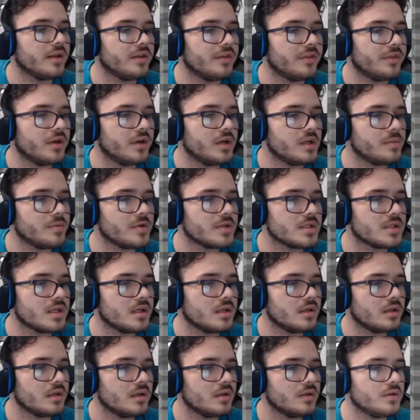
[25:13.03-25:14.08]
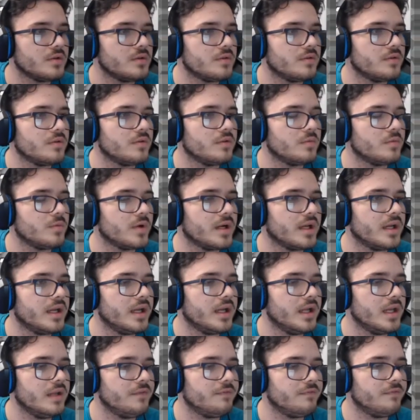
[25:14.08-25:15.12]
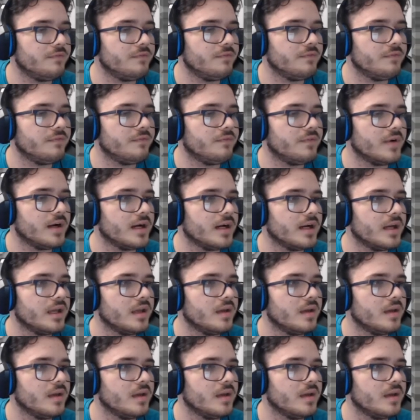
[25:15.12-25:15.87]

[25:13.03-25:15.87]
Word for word: 30%? We're at 85